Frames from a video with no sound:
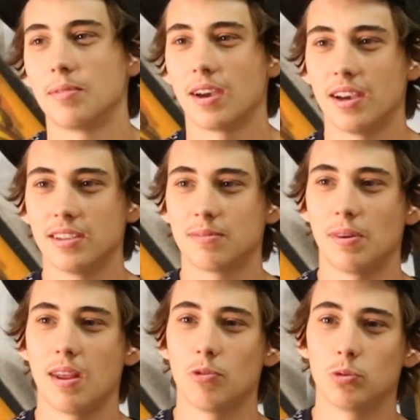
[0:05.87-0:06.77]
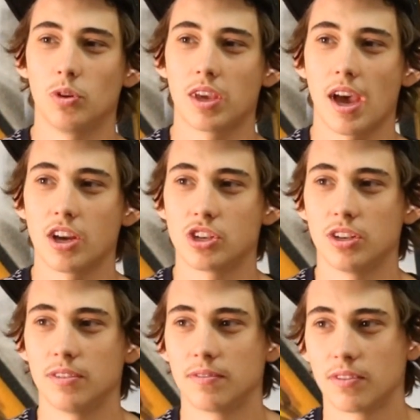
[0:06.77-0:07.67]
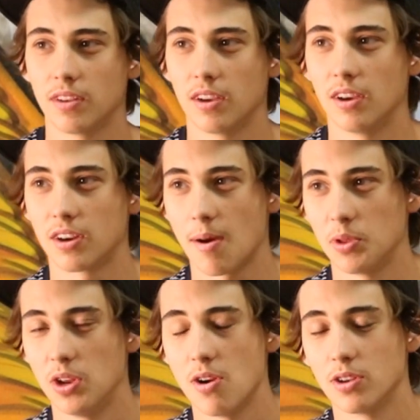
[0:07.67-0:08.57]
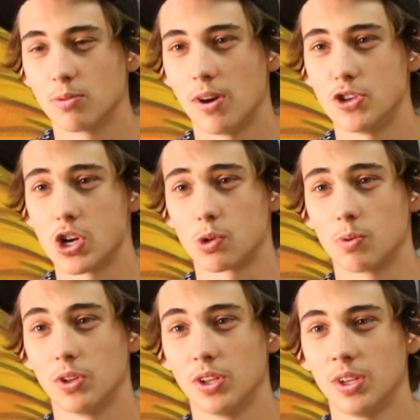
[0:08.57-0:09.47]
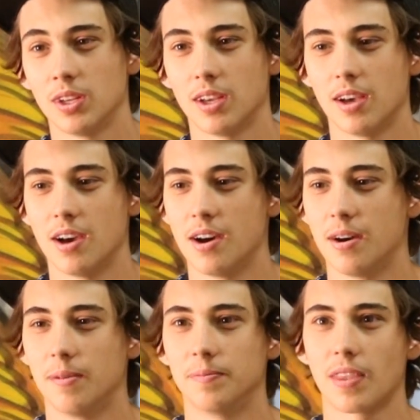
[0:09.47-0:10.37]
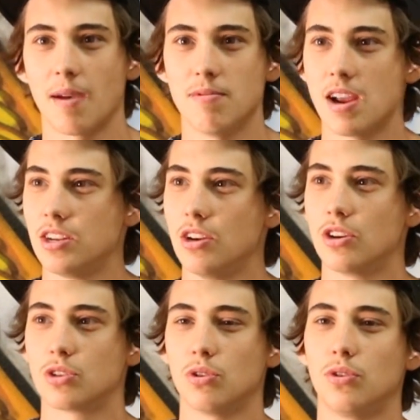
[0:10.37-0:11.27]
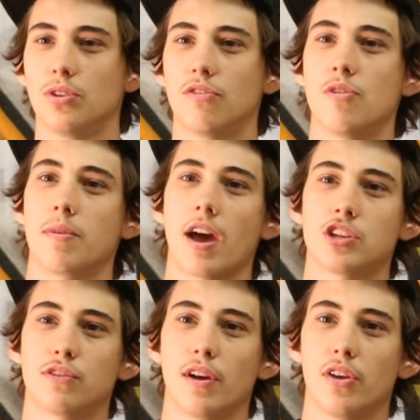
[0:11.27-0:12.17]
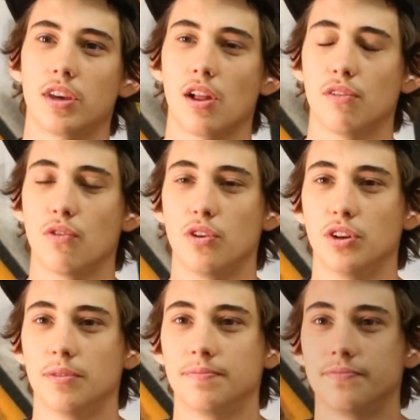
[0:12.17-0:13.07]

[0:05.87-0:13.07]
up, guys? My name is Cashion, commonly known as White Trash Willy. I'm 19 years old and from Castro Valley, California.